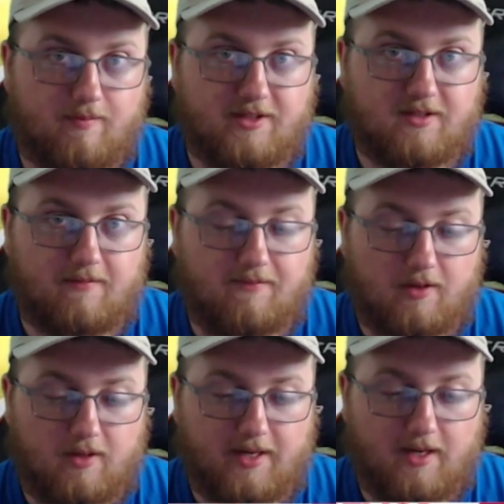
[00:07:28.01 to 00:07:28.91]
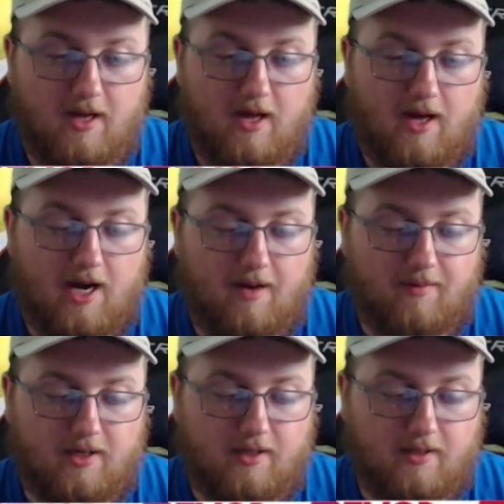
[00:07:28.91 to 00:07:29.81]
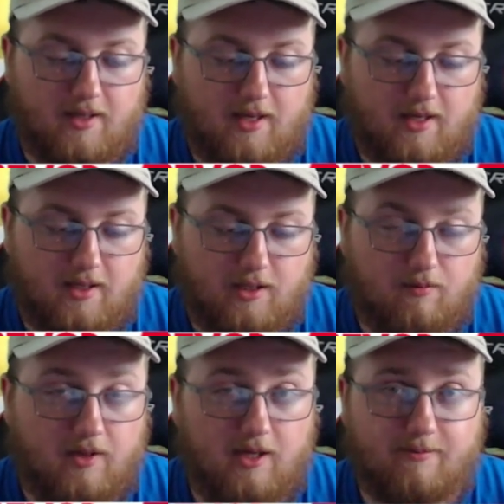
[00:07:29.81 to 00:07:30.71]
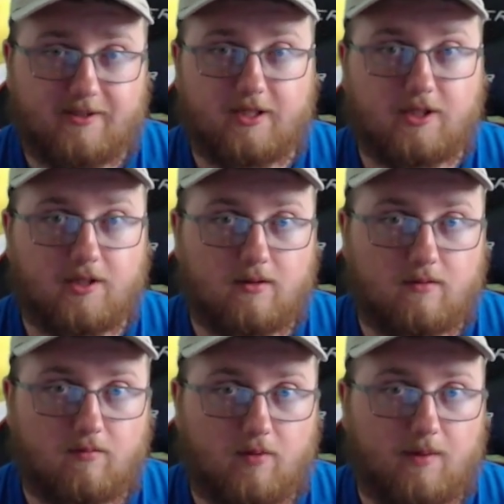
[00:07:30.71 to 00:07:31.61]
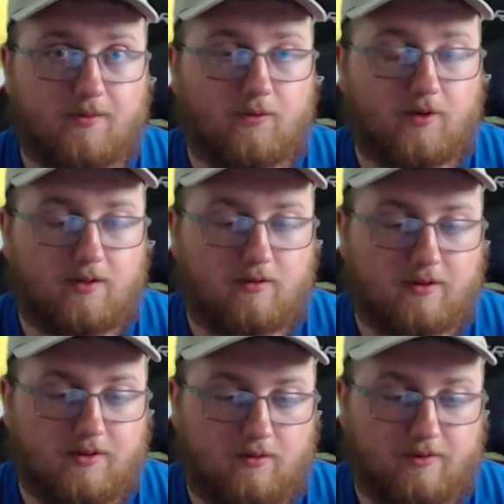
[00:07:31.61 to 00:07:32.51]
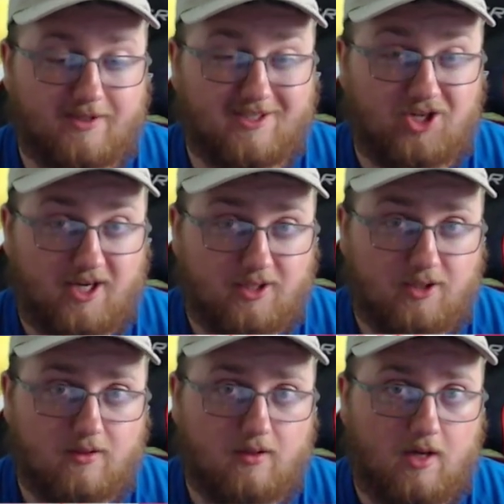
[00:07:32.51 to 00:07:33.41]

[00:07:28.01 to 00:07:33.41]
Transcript: Is I feel like I'm in a unique position where I'm 22 years old to change it.